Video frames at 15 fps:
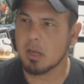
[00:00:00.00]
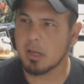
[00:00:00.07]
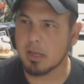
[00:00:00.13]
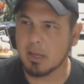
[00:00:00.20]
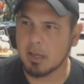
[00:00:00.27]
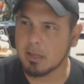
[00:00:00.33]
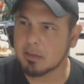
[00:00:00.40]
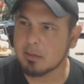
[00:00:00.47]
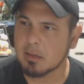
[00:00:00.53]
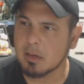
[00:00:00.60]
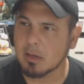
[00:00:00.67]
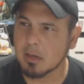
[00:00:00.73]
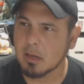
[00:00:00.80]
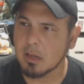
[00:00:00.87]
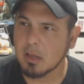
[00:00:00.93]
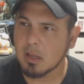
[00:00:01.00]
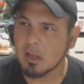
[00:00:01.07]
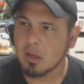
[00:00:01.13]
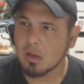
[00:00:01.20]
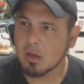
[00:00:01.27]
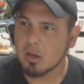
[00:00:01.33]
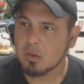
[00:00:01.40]
And
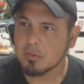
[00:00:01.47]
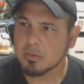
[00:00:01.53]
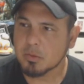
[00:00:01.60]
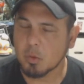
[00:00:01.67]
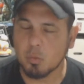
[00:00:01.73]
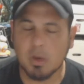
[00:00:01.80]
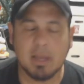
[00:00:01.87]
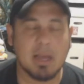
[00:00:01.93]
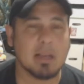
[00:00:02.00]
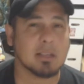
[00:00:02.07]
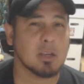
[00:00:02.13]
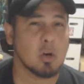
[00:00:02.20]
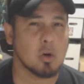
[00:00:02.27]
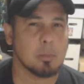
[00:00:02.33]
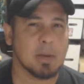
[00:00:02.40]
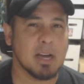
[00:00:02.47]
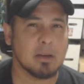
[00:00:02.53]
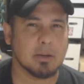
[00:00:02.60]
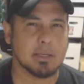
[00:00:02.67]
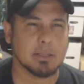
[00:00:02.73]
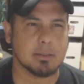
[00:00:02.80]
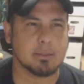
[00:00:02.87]
the way I go
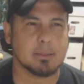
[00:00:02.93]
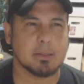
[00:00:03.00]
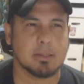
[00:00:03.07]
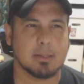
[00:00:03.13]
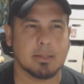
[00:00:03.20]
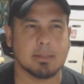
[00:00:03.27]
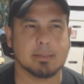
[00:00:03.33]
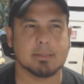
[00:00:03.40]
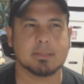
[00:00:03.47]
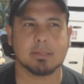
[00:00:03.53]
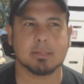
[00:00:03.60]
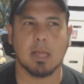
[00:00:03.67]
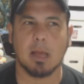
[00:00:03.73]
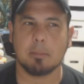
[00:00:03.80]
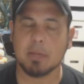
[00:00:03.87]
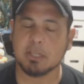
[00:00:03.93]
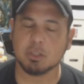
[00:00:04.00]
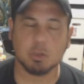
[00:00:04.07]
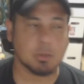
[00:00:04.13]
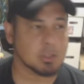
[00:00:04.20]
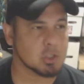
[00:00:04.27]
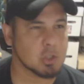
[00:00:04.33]
about it is I make
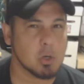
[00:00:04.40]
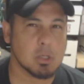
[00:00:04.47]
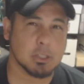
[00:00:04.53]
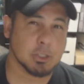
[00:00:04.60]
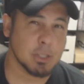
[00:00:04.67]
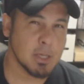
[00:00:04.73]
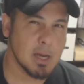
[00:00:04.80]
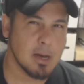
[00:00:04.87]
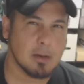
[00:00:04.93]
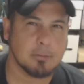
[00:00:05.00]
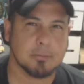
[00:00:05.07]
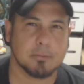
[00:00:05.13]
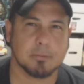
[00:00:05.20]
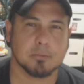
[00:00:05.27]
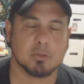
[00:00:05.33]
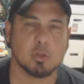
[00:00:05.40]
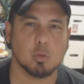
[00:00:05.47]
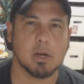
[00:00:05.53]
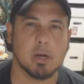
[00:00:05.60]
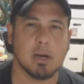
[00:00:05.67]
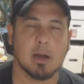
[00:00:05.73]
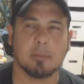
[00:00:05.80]
sure to charge enough to
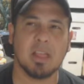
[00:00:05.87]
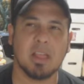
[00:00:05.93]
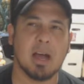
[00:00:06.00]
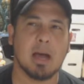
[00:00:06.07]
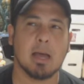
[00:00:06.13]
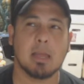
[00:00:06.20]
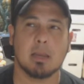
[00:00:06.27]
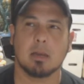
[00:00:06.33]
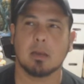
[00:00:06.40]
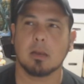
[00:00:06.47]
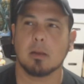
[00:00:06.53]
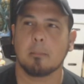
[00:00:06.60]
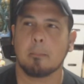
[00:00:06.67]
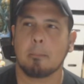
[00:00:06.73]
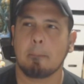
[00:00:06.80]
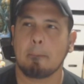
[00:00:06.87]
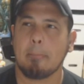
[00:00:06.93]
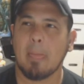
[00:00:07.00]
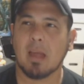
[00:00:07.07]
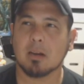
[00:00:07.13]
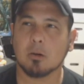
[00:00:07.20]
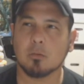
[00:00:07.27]
where I
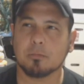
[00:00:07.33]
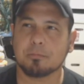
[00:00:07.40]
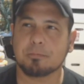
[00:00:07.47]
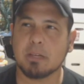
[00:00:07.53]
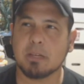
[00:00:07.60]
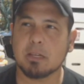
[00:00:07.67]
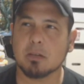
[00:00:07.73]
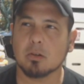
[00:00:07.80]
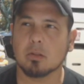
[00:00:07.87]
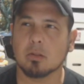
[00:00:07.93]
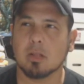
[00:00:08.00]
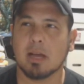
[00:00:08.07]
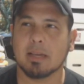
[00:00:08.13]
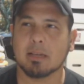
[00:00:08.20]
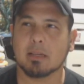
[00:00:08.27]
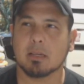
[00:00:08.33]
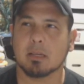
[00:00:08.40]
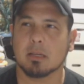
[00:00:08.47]
don't feel like